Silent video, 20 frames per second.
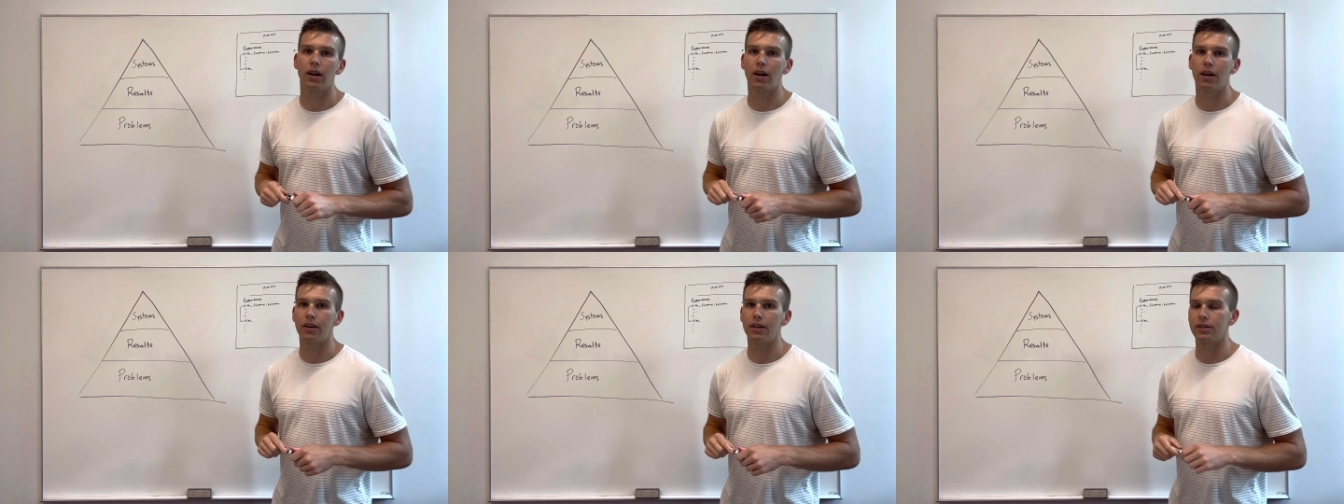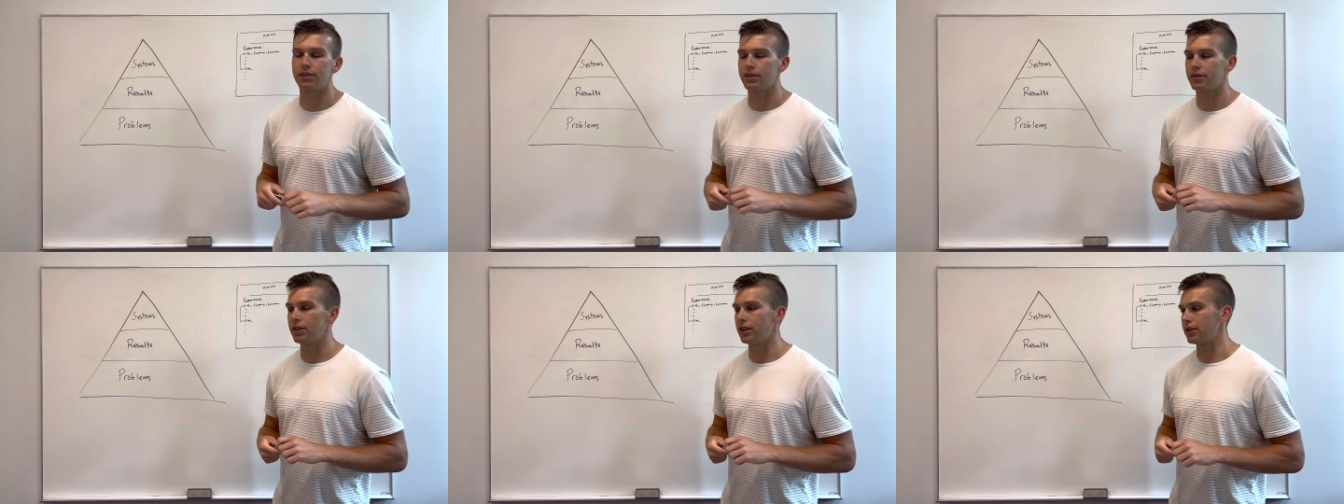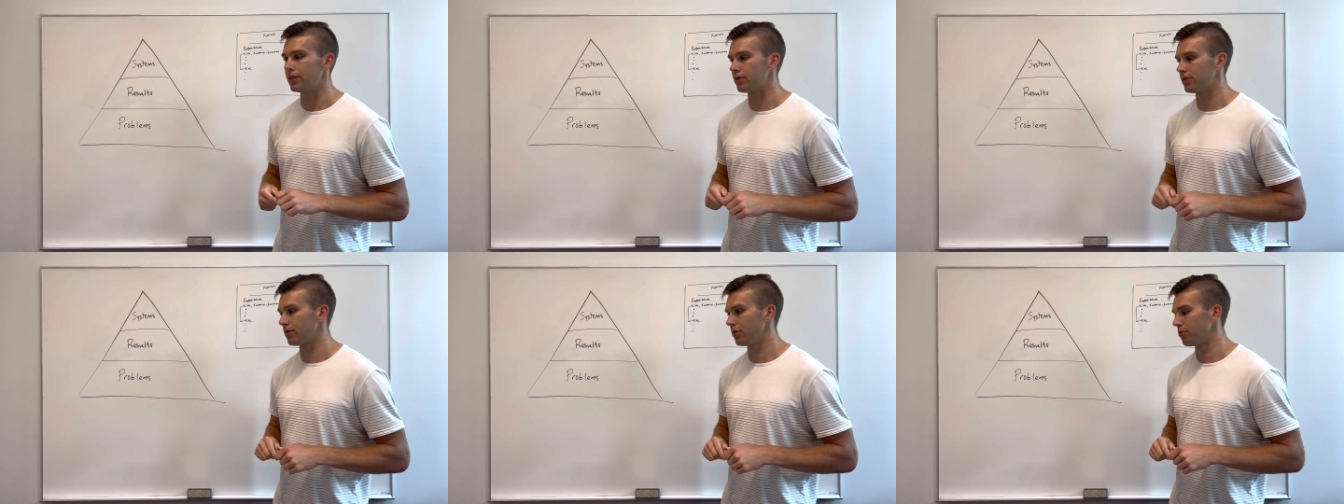
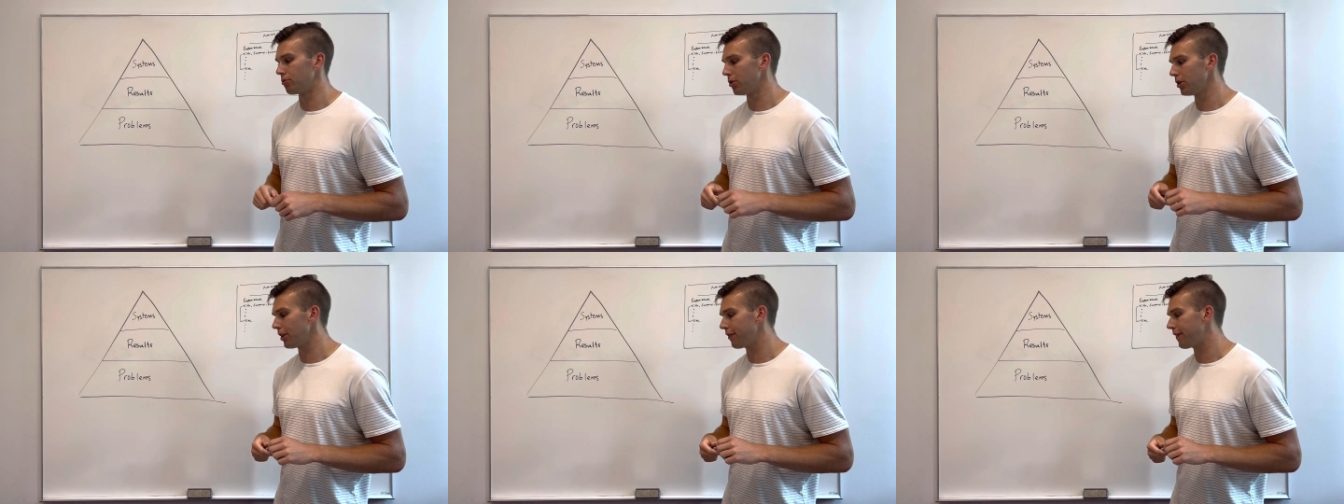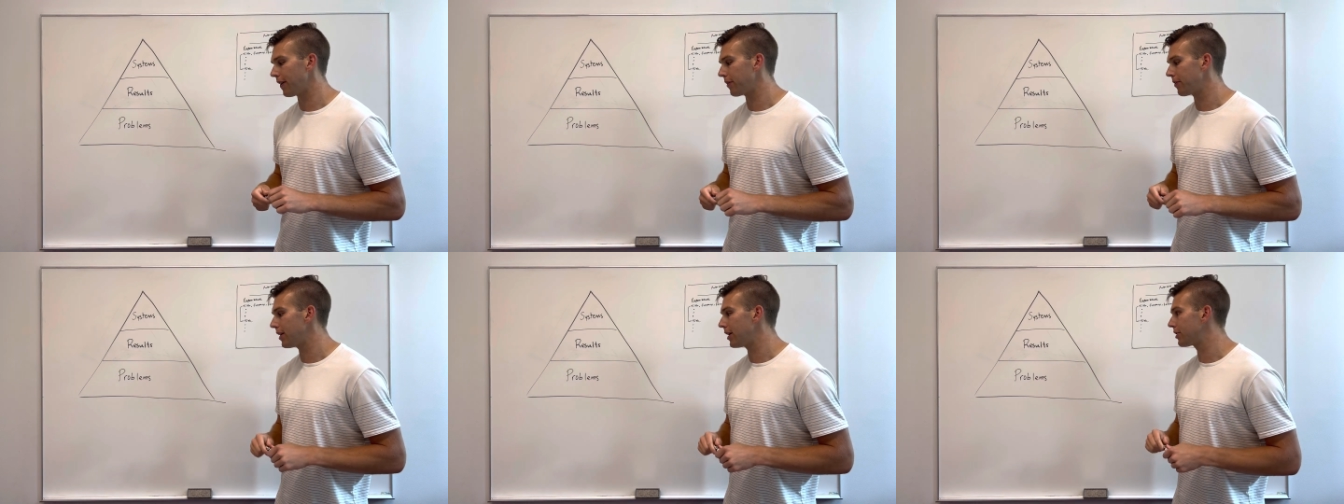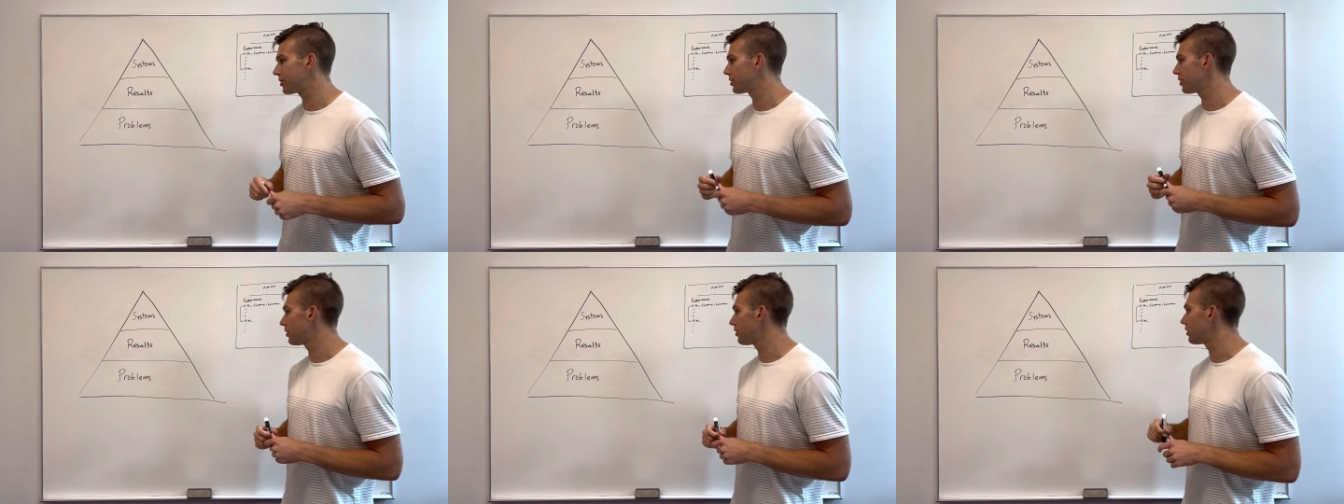It's really
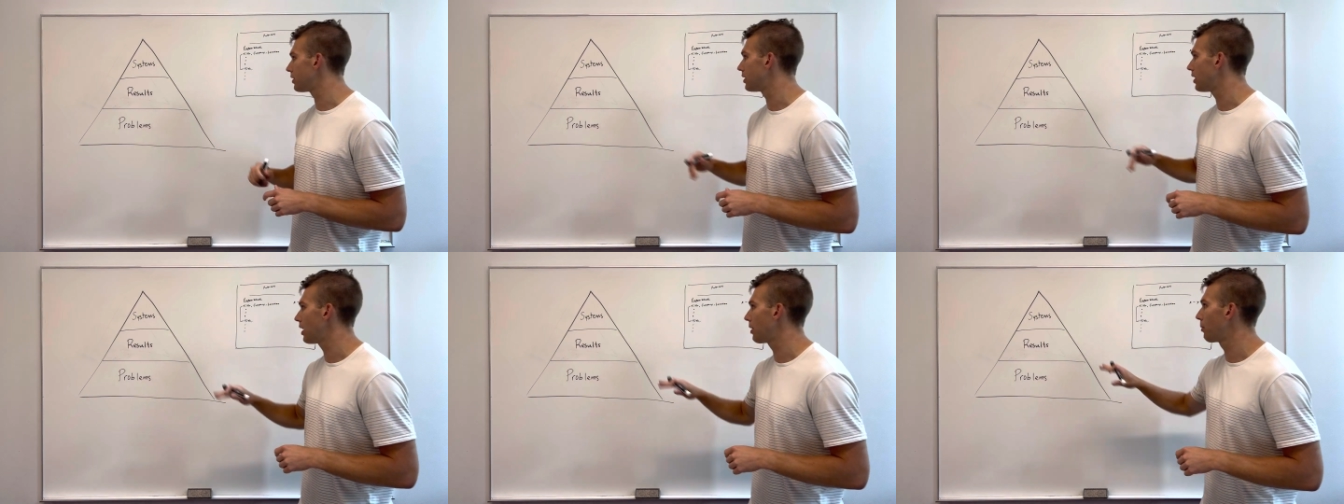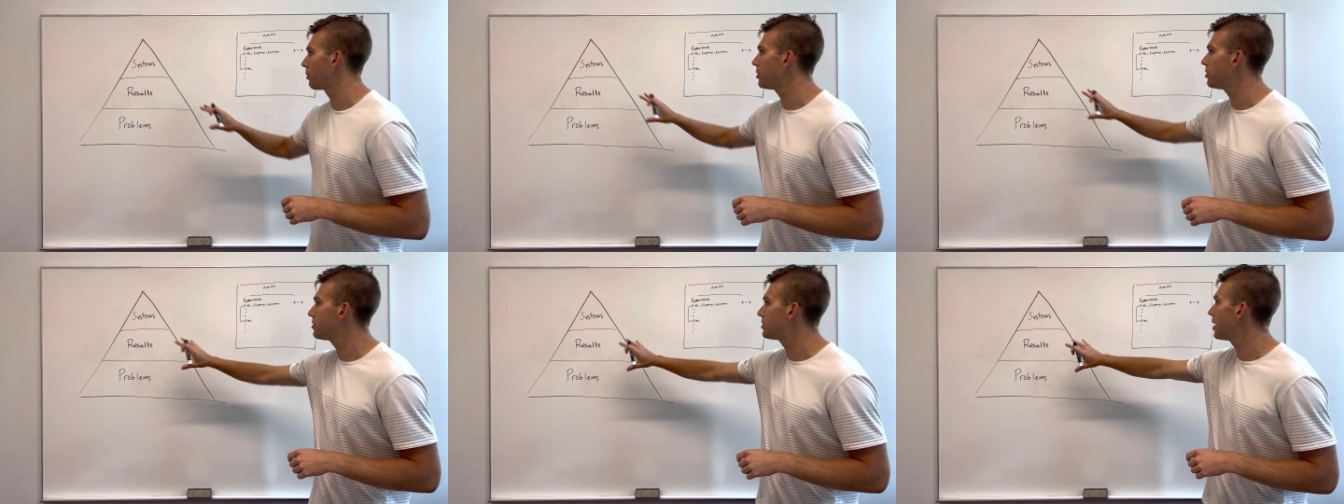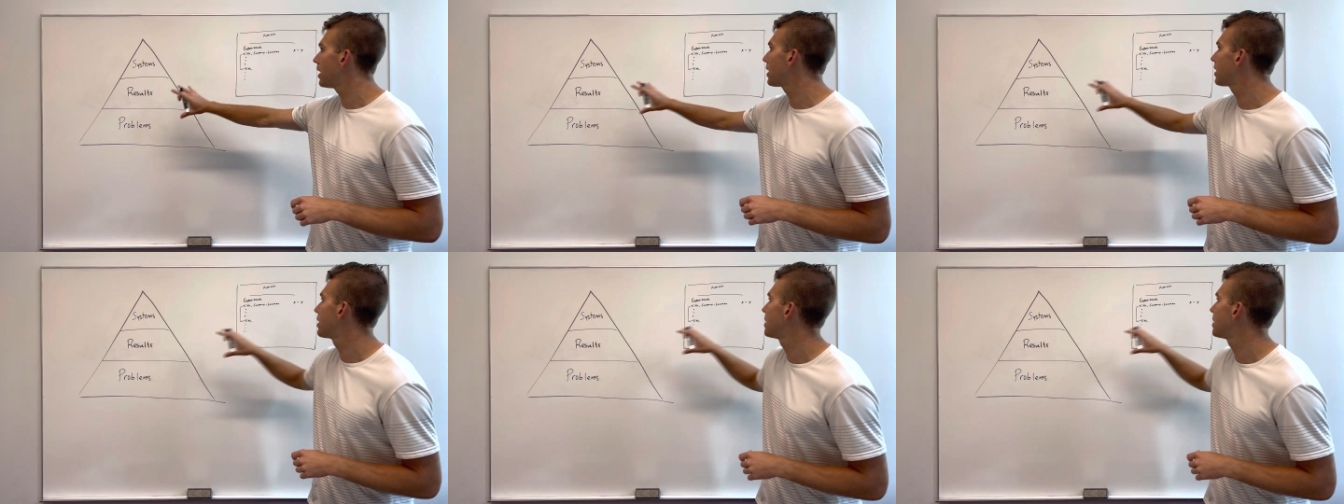foundational. And when you take